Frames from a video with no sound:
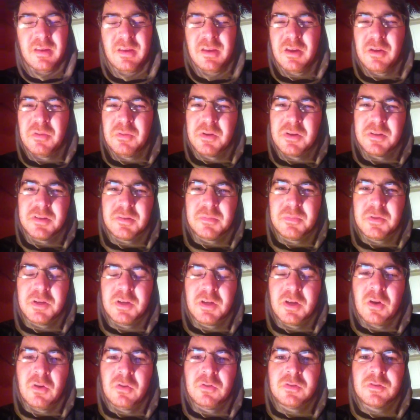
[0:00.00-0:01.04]
you know, because I've
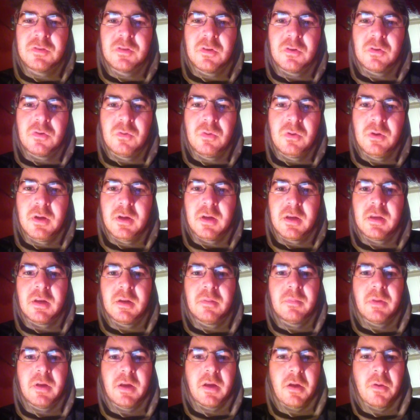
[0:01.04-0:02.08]
been going so quick,
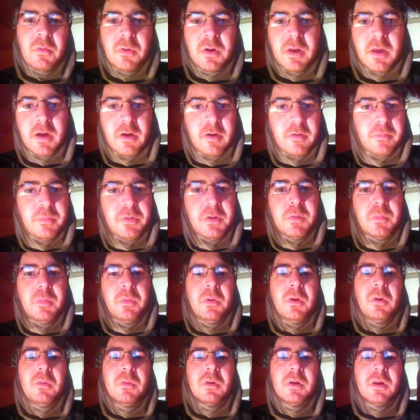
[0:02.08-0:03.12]
and I'm like, I want to help
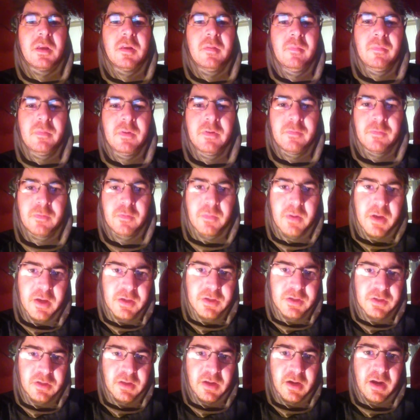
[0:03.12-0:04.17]
people, I want to give them
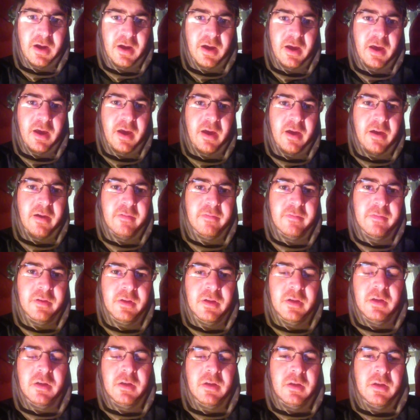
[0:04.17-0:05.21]
information that I have,
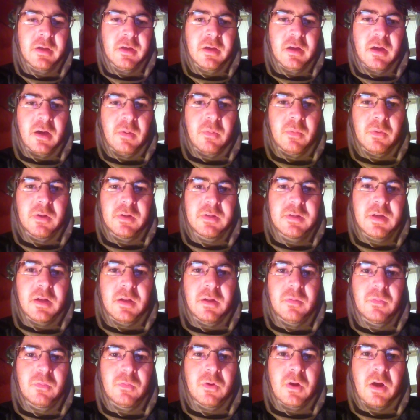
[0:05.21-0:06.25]
I want to
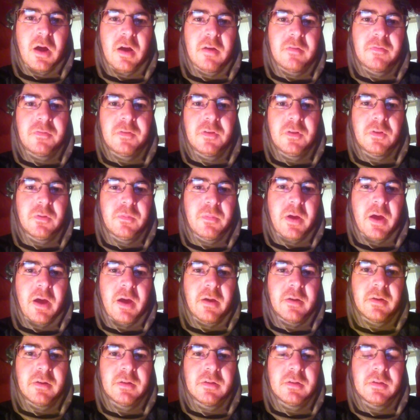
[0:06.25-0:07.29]
tell them what I feel
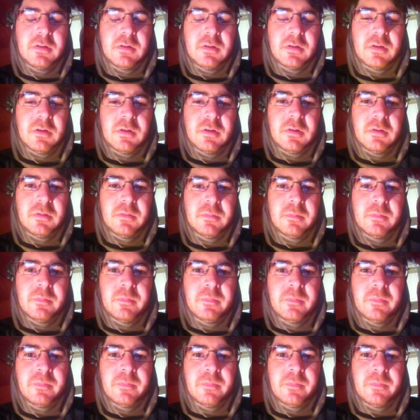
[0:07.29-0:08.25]
about it. You